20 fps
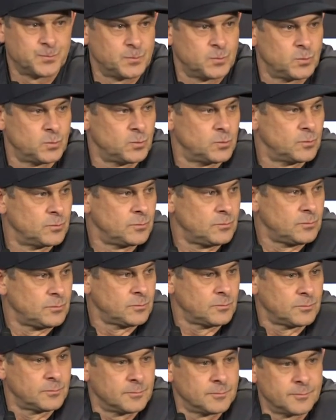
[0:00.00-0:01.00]
Susan.
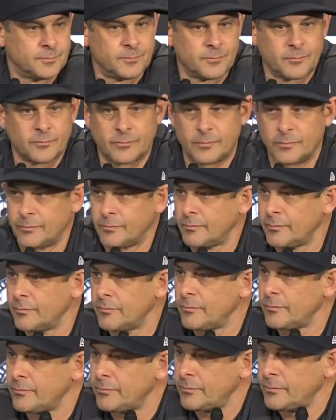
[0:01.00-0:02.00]
Um,
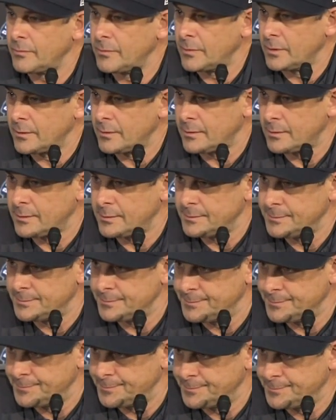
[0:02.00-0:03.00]
with Montes, he did so
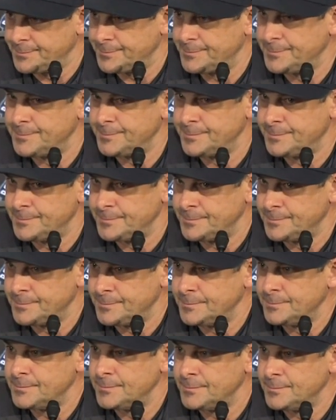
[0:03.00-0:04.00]
well against them last week.
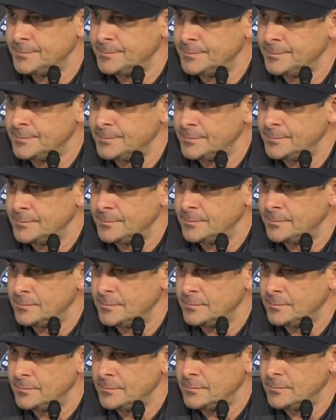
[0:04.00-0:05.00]
Did they attack him
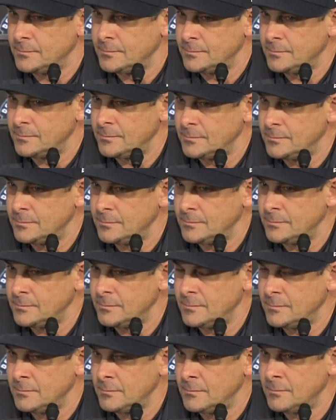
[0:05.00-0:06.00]
dis- differently, or
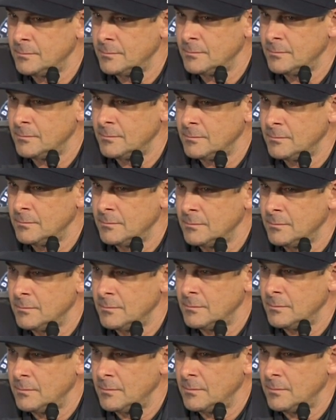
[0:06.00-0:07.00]
was Montes'
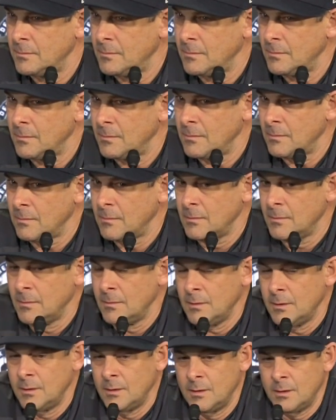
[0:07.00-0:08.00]
stuff just a little
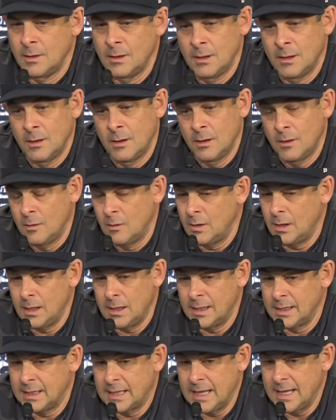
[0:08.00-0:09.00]
different? Well,
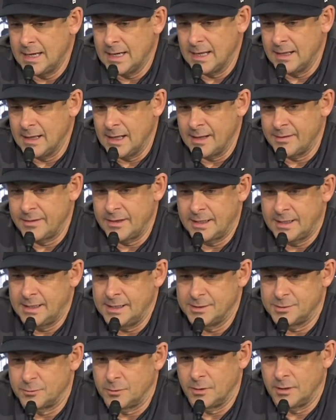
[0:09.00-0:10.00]
again, I, I, think
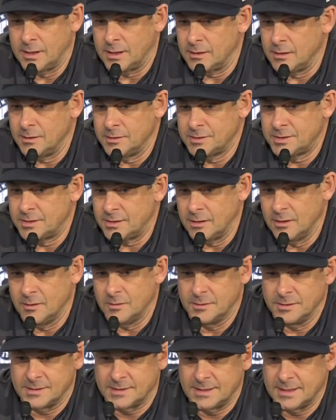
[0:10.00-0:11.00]
he's really close to
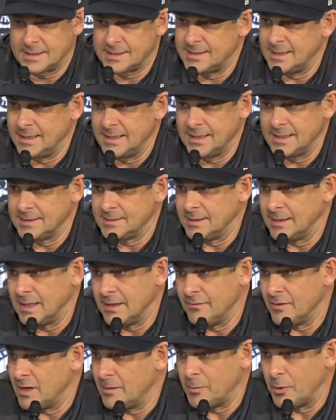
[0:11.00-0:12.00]
going six innings and
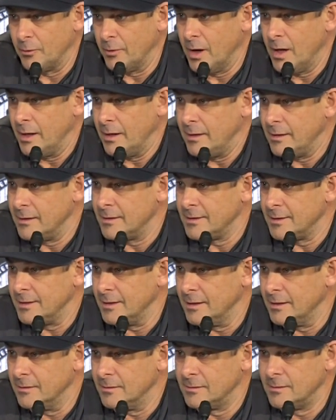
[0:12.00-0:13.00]
giving up a run. You
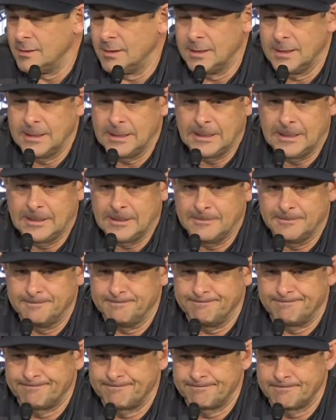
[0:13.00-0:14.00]
know,
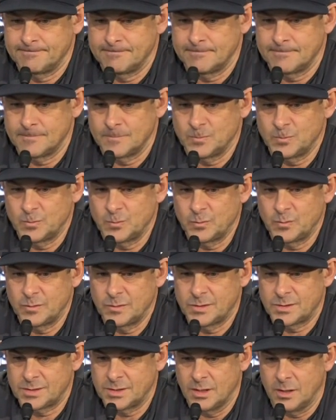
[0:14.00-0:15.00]
um,
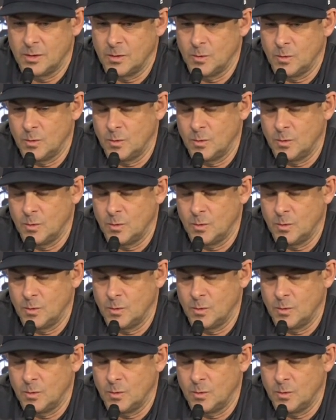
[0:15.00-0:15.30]
so